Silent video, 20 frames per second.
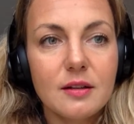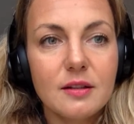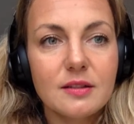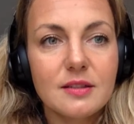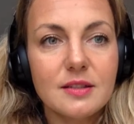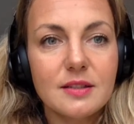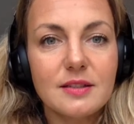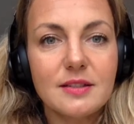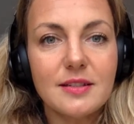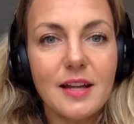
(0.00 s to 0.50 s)

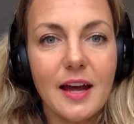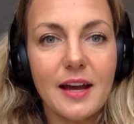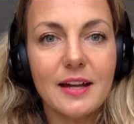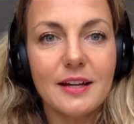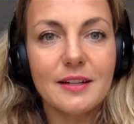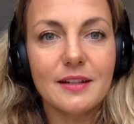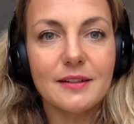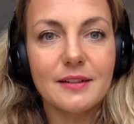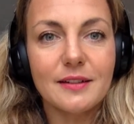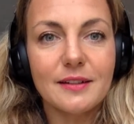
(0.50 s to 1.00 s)

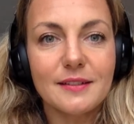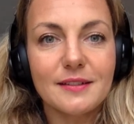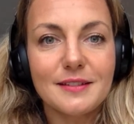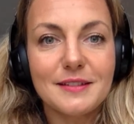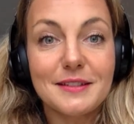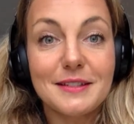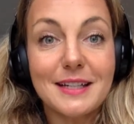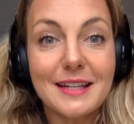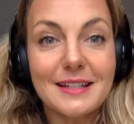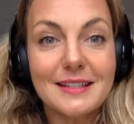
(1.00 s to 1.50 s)

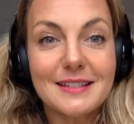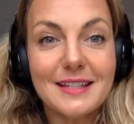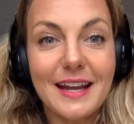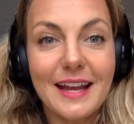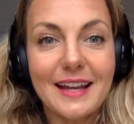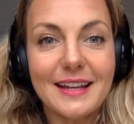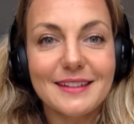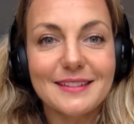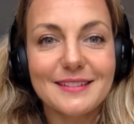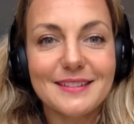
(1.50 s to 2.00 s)
society's
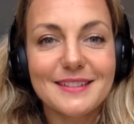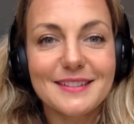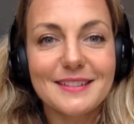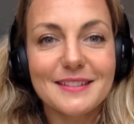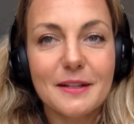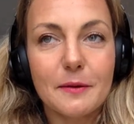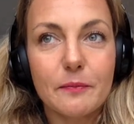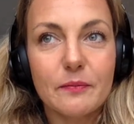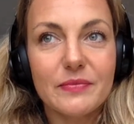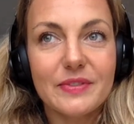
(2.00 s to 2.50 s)
dictates,
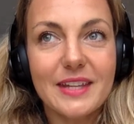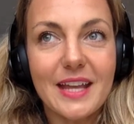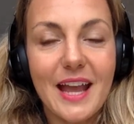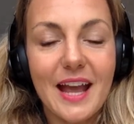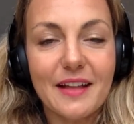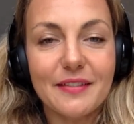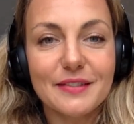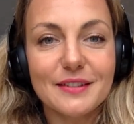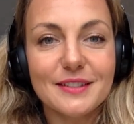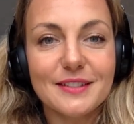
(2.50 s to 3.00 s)

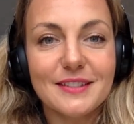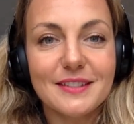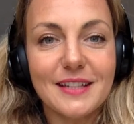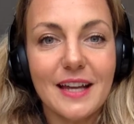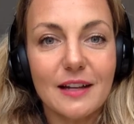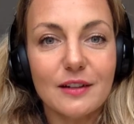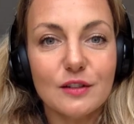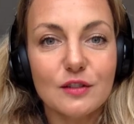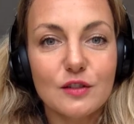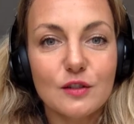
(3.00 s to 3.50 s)
and the
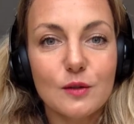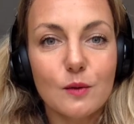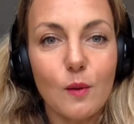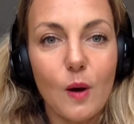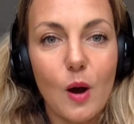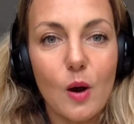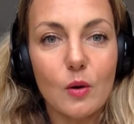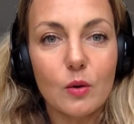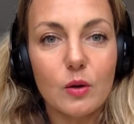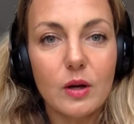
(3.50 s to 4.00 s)
status
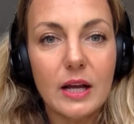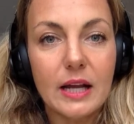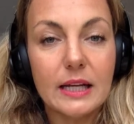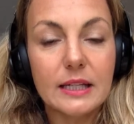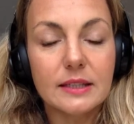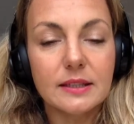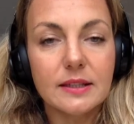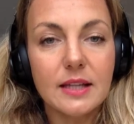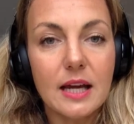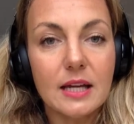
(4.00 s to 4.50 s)
quo,
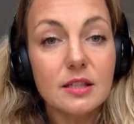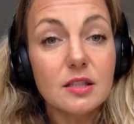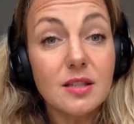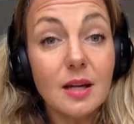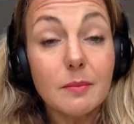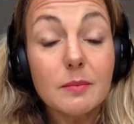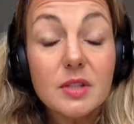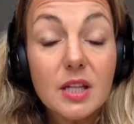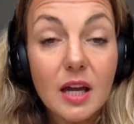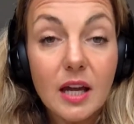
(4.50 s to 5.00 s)
and that
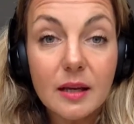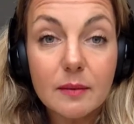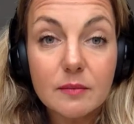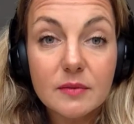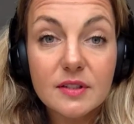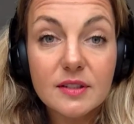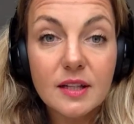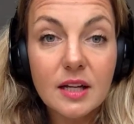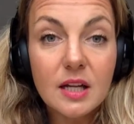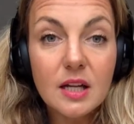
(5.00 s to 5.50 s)

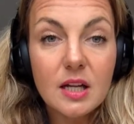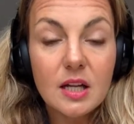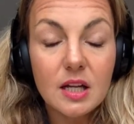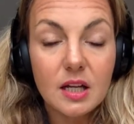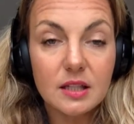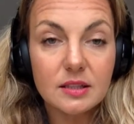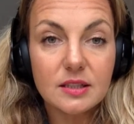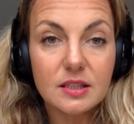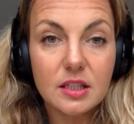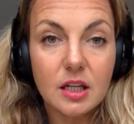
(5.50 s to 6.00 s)
sometimes
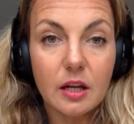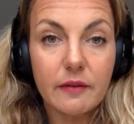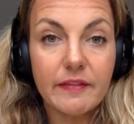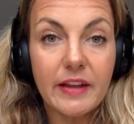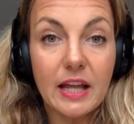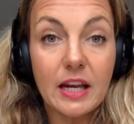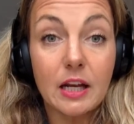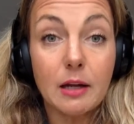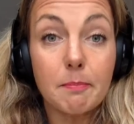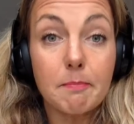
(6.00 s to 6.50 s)
instead of
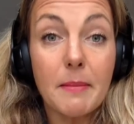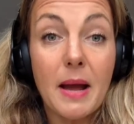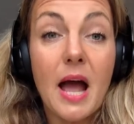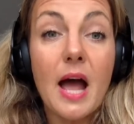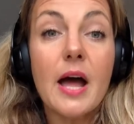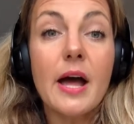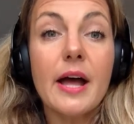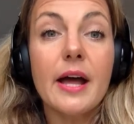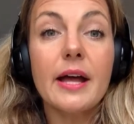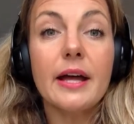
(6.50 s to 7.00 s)
getting
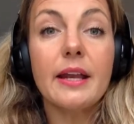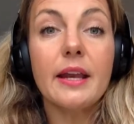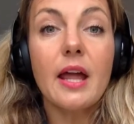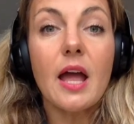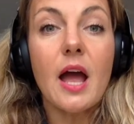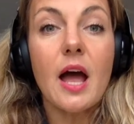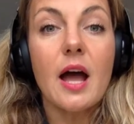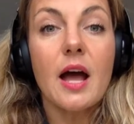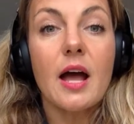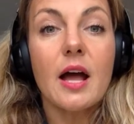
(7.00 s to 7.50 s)
mad
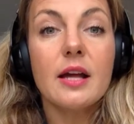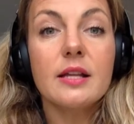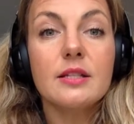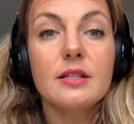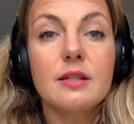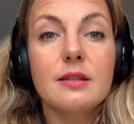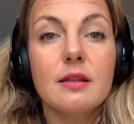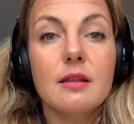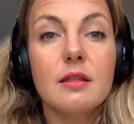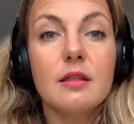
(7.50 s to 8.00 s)
at
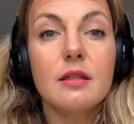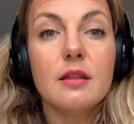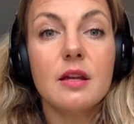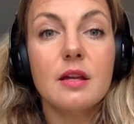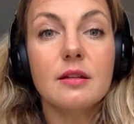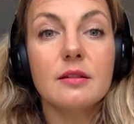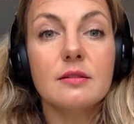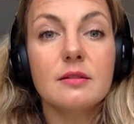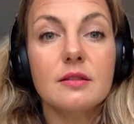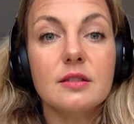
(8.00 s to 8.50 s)
the
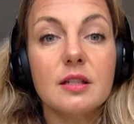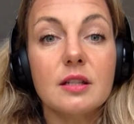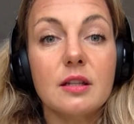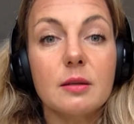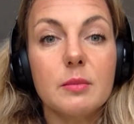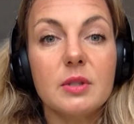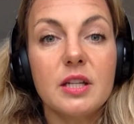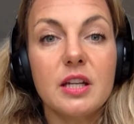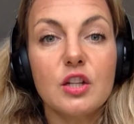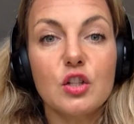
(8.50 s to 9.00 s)
things and
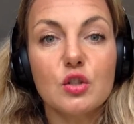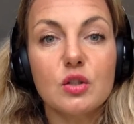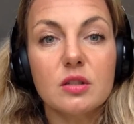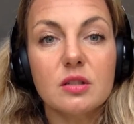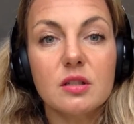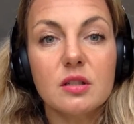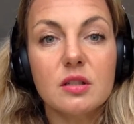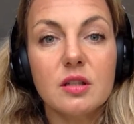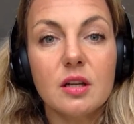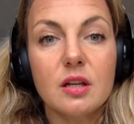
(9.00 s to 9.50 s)

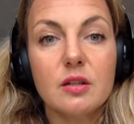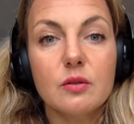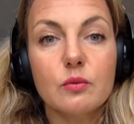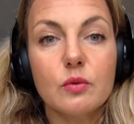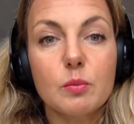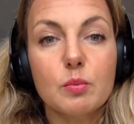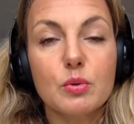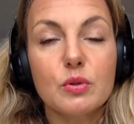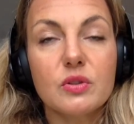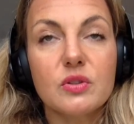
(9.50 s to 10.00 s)
limitations that
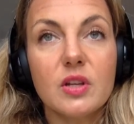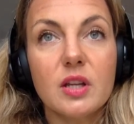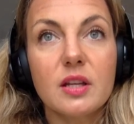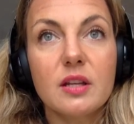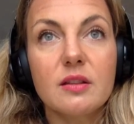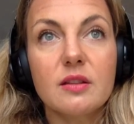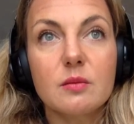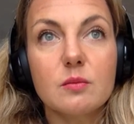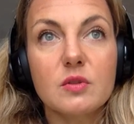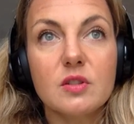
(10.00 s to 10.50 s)

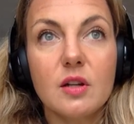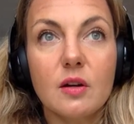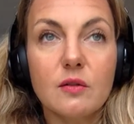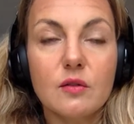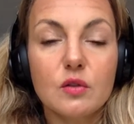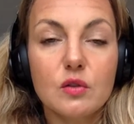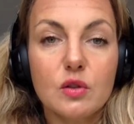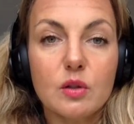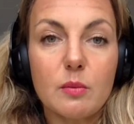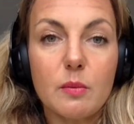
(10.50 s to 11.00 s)
represented
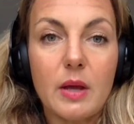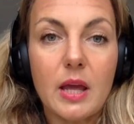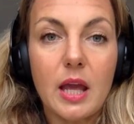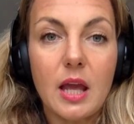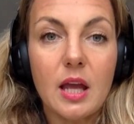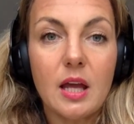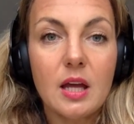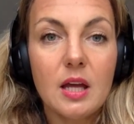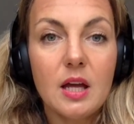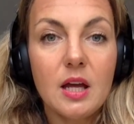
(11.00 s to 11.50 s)
themselves to
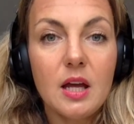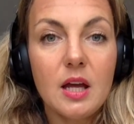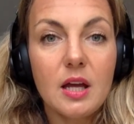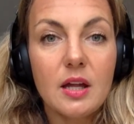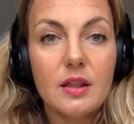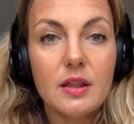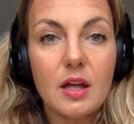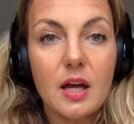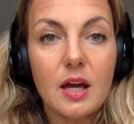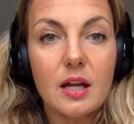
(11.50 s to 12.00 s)
me,
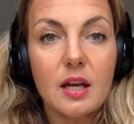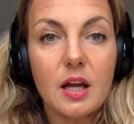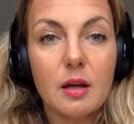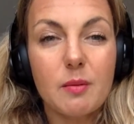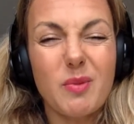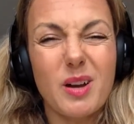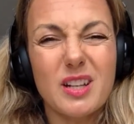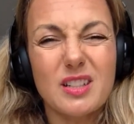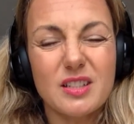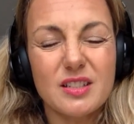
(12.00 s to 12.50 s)
that I
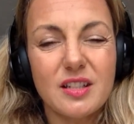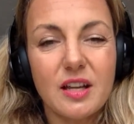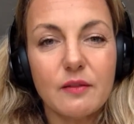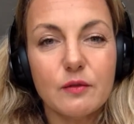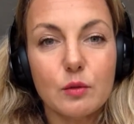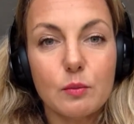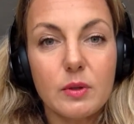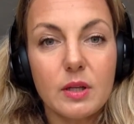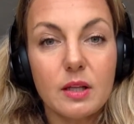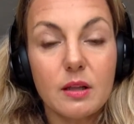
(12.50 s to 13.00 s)
might just have
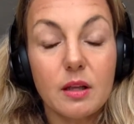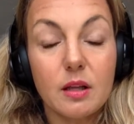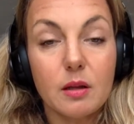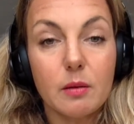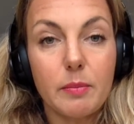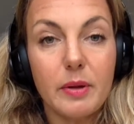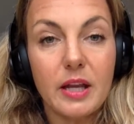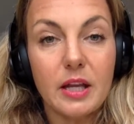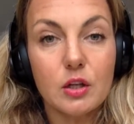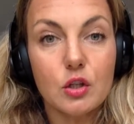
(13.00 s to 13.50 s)
to be a little
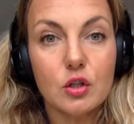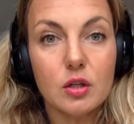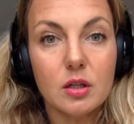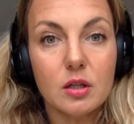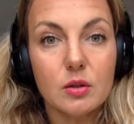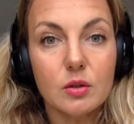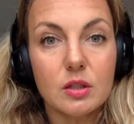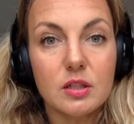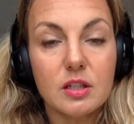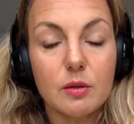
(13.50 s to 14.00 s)

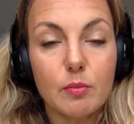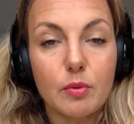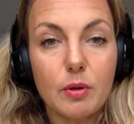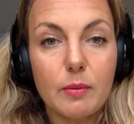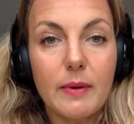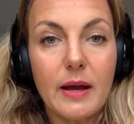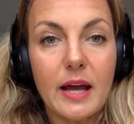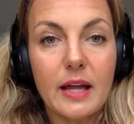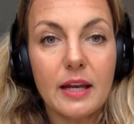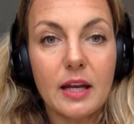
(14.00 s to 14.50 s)
patient or
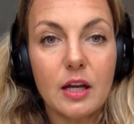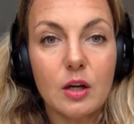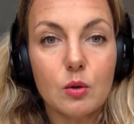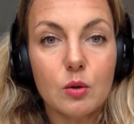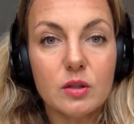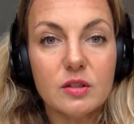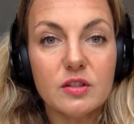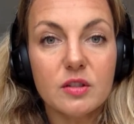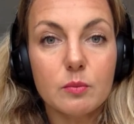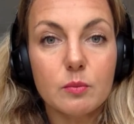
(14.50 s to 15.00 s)
diplomatic
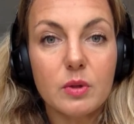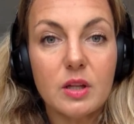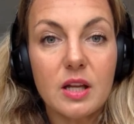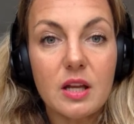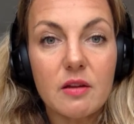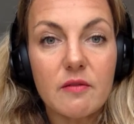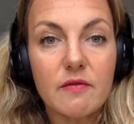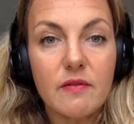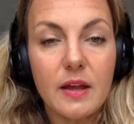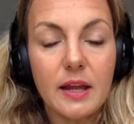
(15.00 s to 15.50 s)
or simply
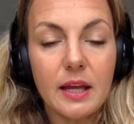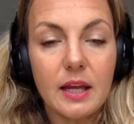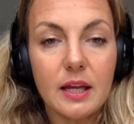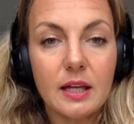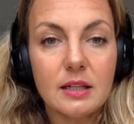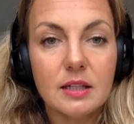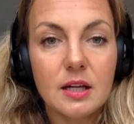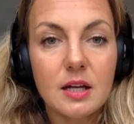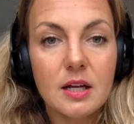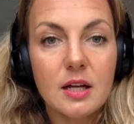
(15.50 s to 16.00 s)

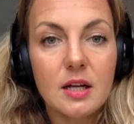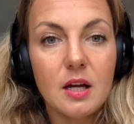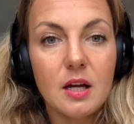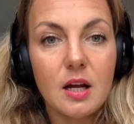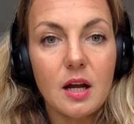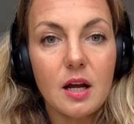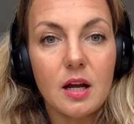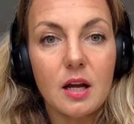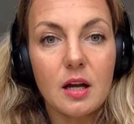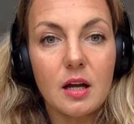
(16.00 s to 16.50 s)
evade
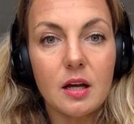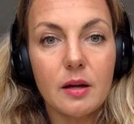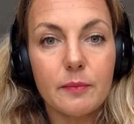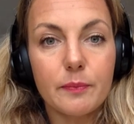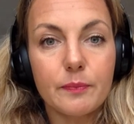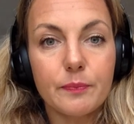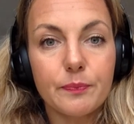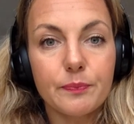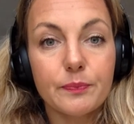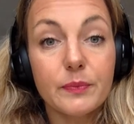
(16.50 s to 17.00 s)

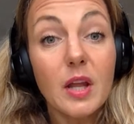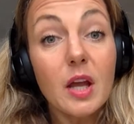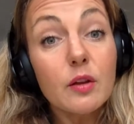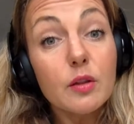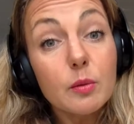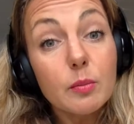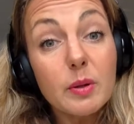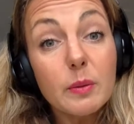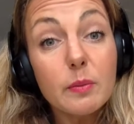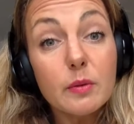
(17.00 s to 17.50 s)

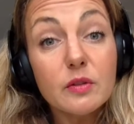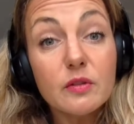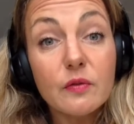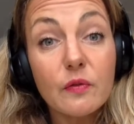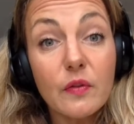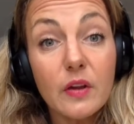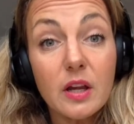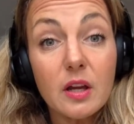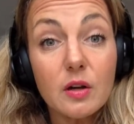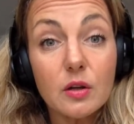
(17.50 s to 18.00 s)
other people's
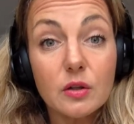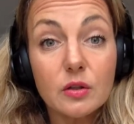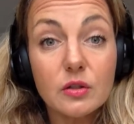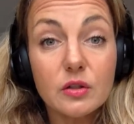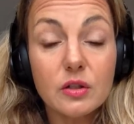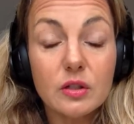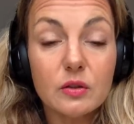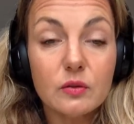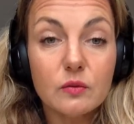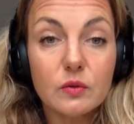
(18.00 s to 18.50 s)

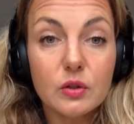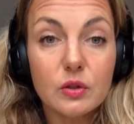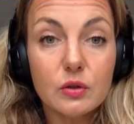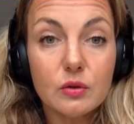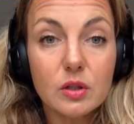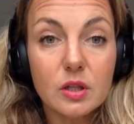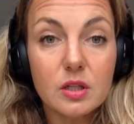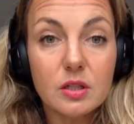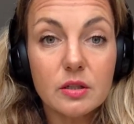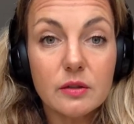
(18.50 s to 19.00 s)
fears and
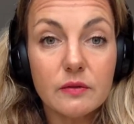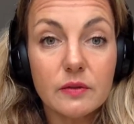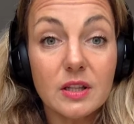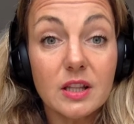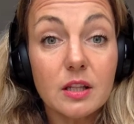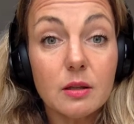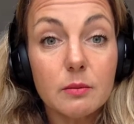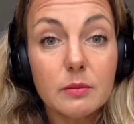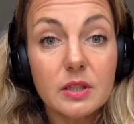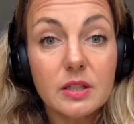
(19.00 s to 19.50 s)
restrictive
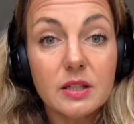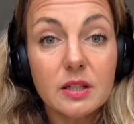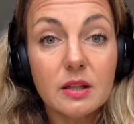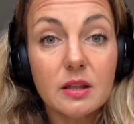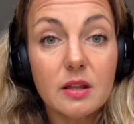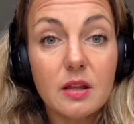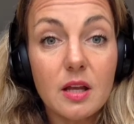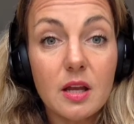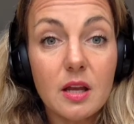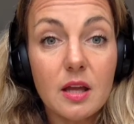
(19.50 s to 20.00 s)
and
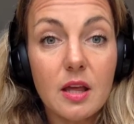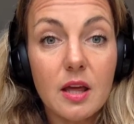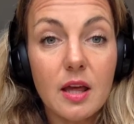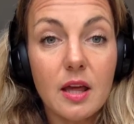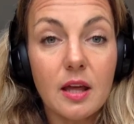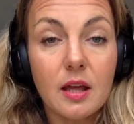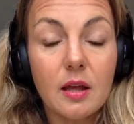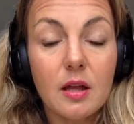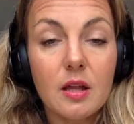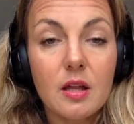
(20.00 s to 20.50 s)
limited
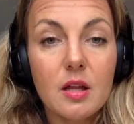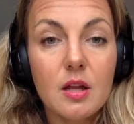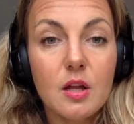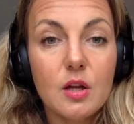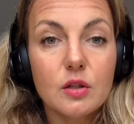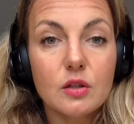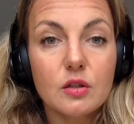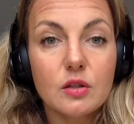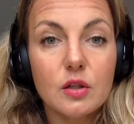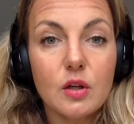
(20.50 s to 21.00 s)
thinking
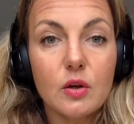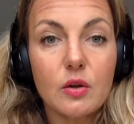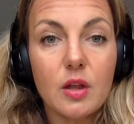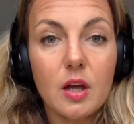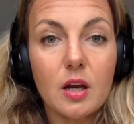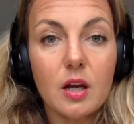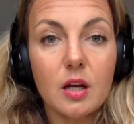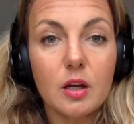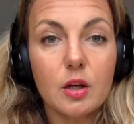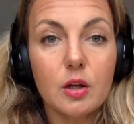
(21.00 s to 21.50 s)
so
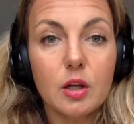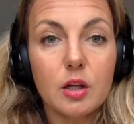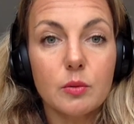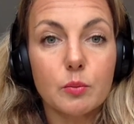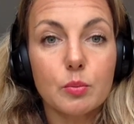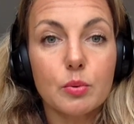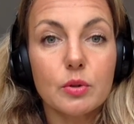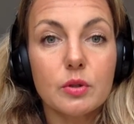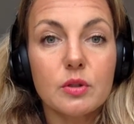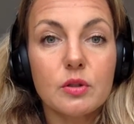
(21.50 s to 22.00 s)
that I
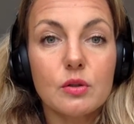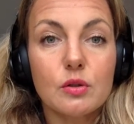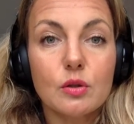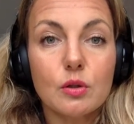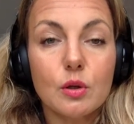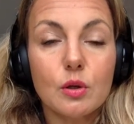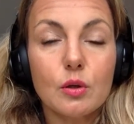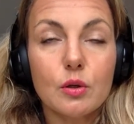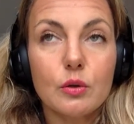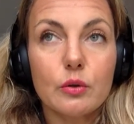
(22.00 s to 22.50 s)
can
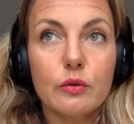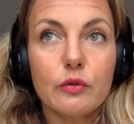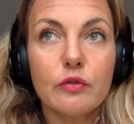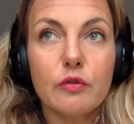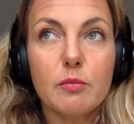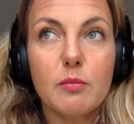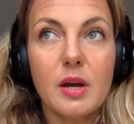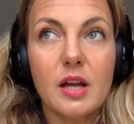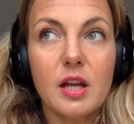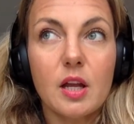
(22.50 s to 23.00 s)

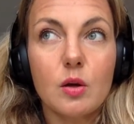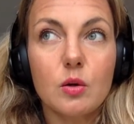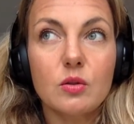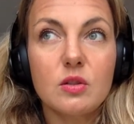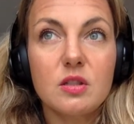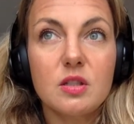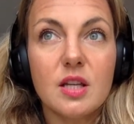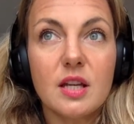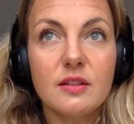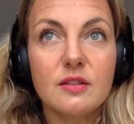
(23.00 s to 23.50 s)
preserve my own
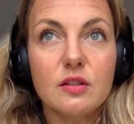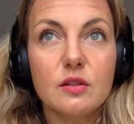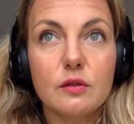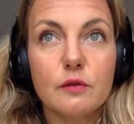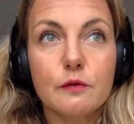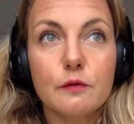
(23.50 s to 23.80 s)
sense of